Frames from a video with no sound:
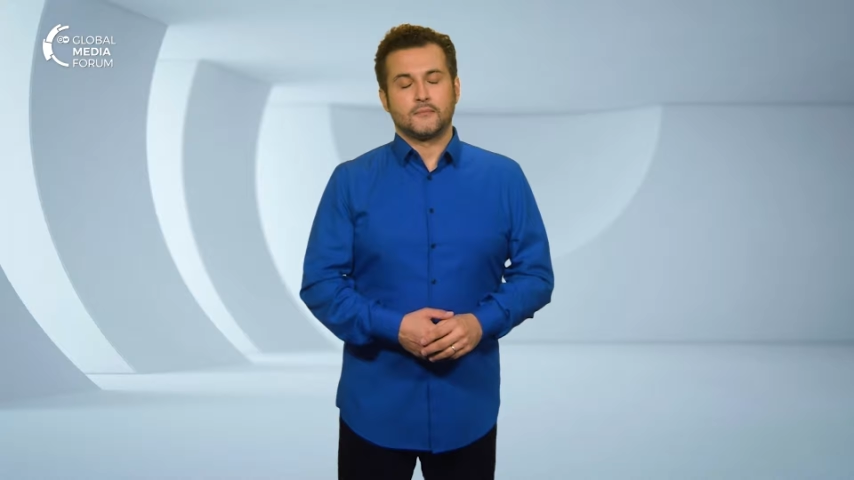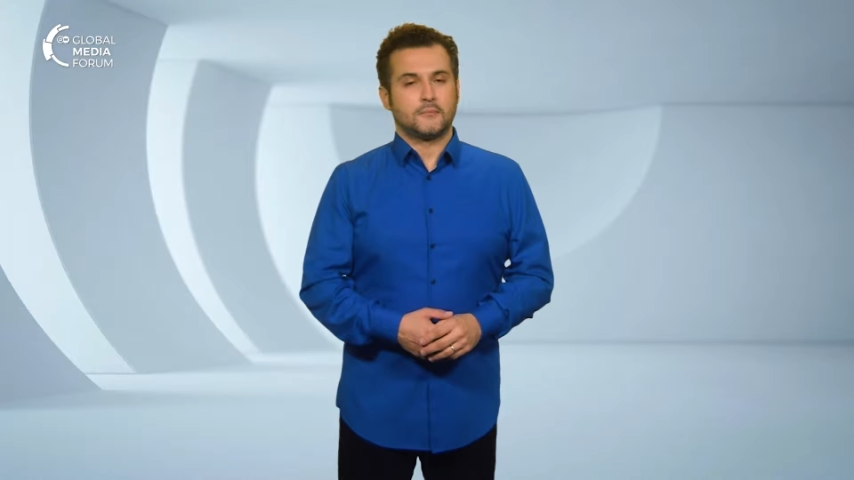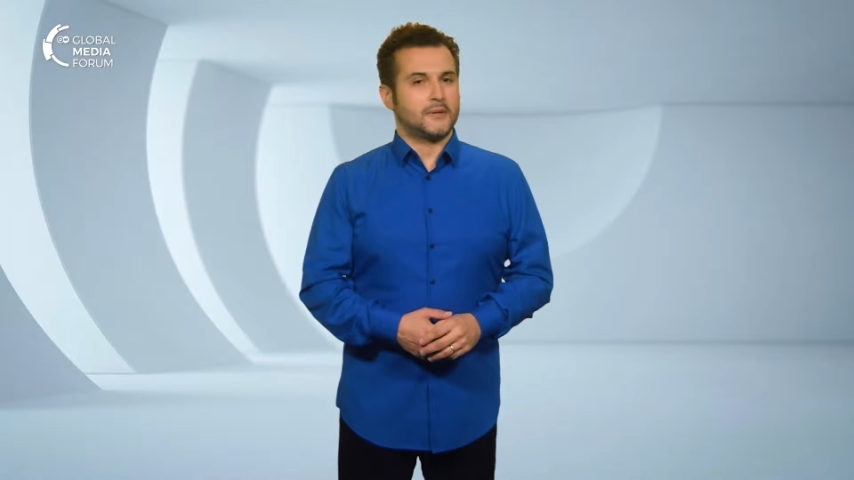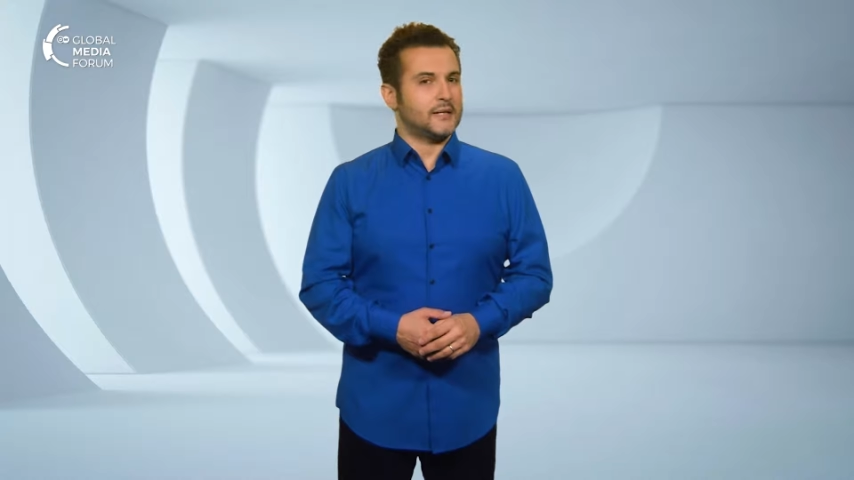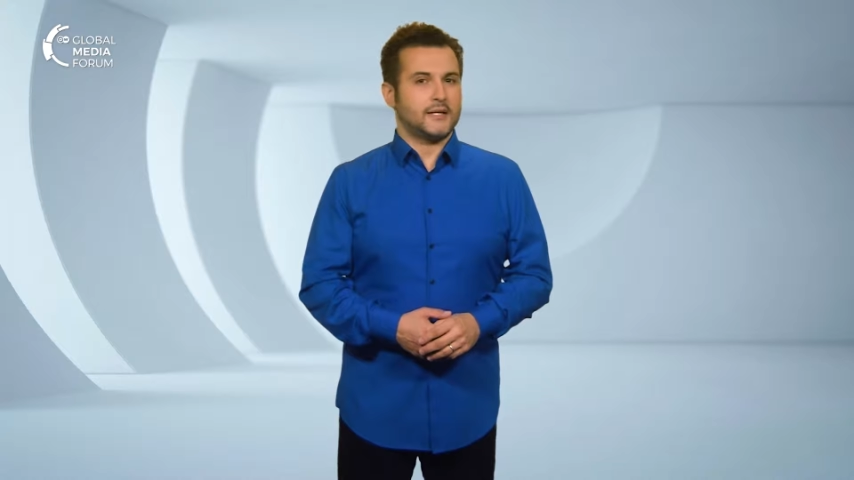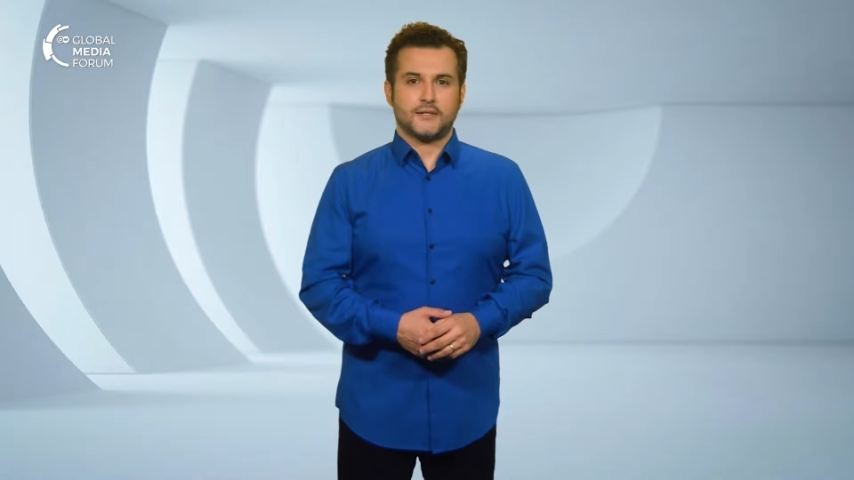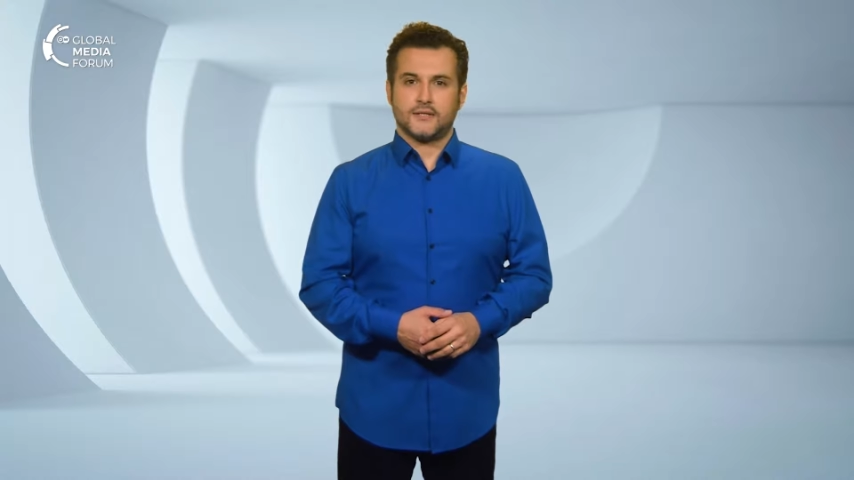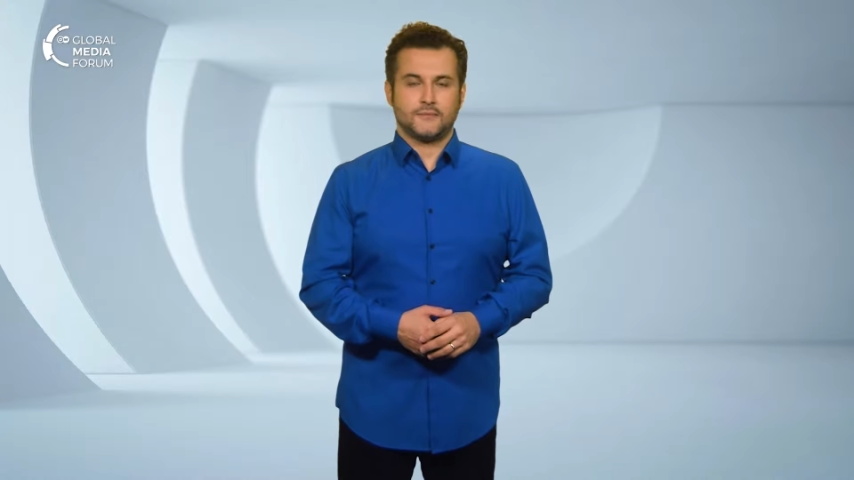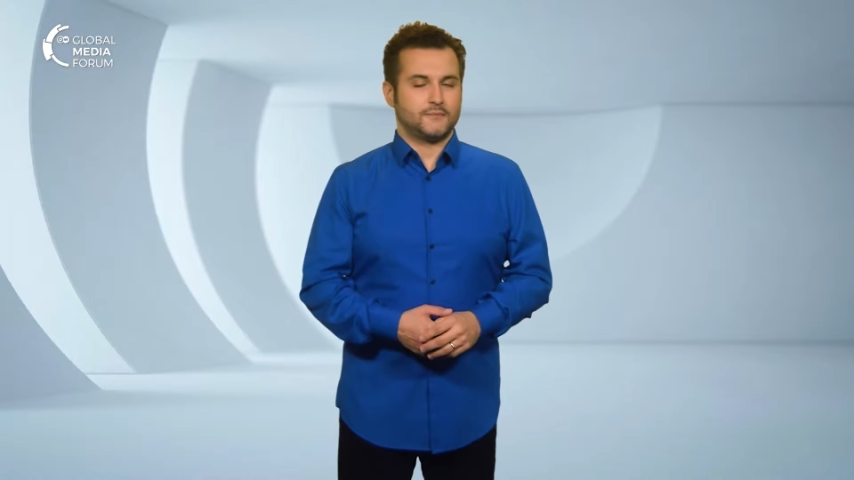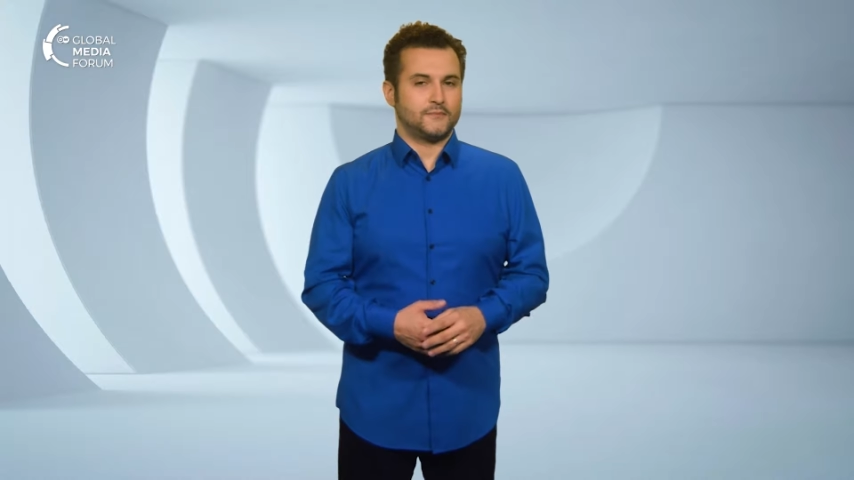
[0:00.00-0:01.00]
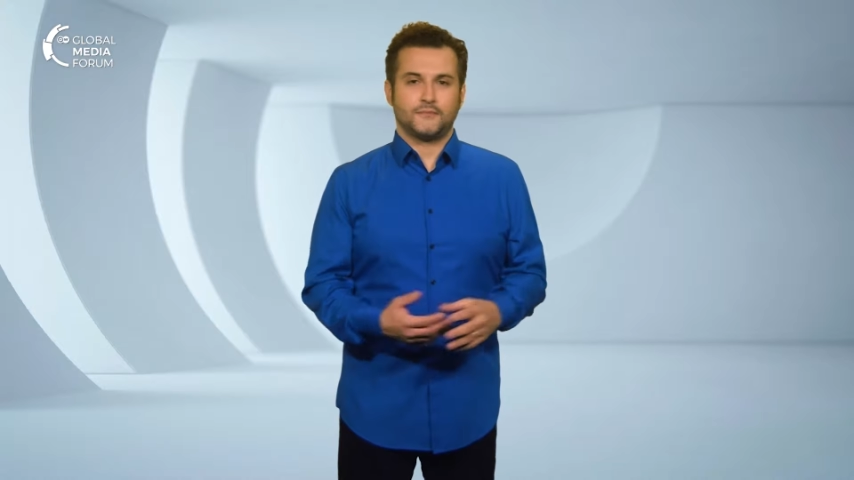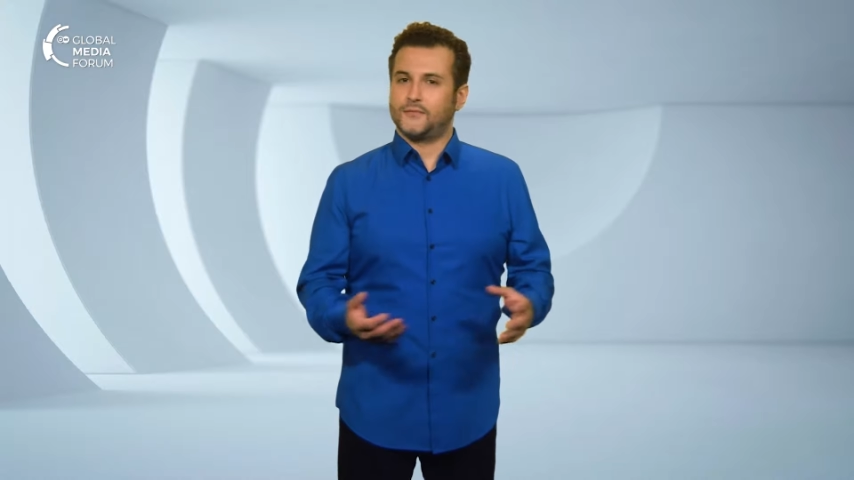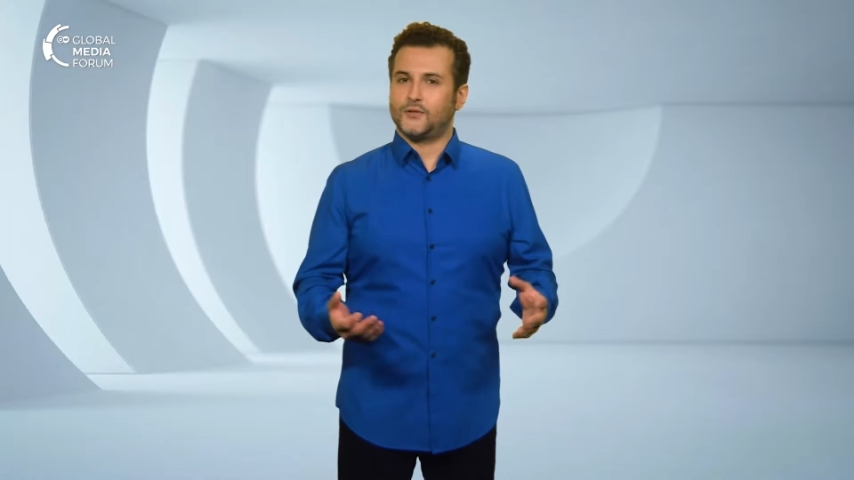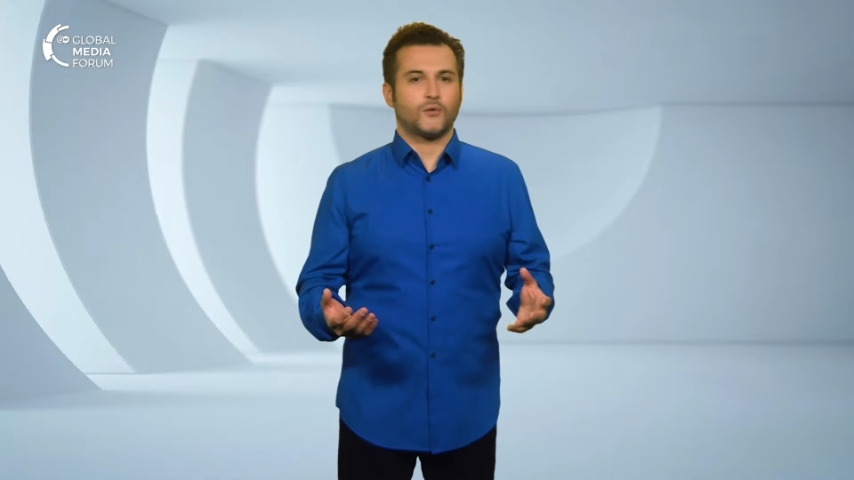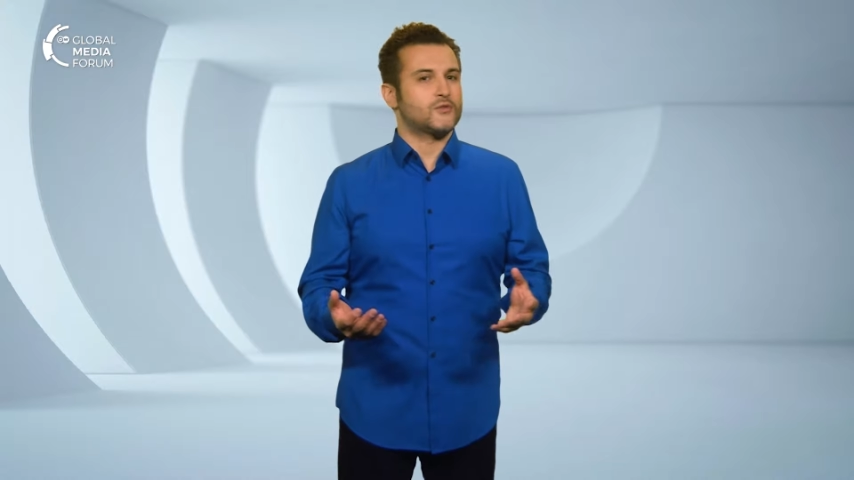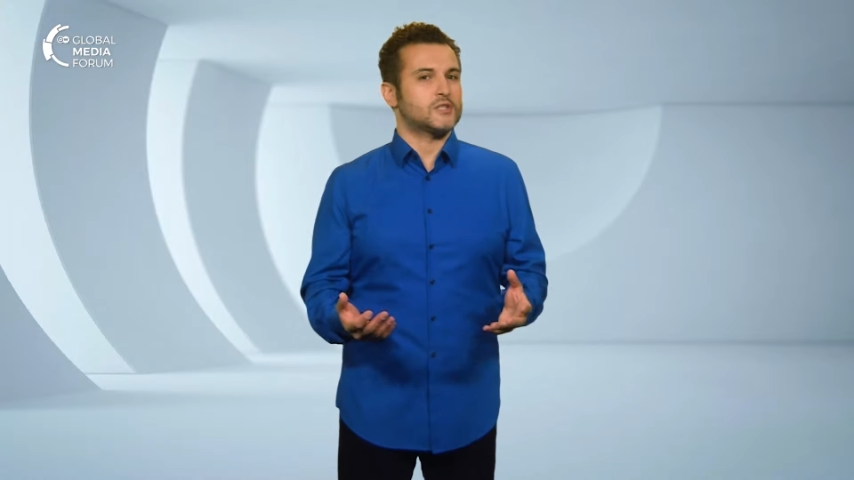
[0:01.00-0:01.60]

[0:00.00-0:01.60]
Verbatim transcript: Please don't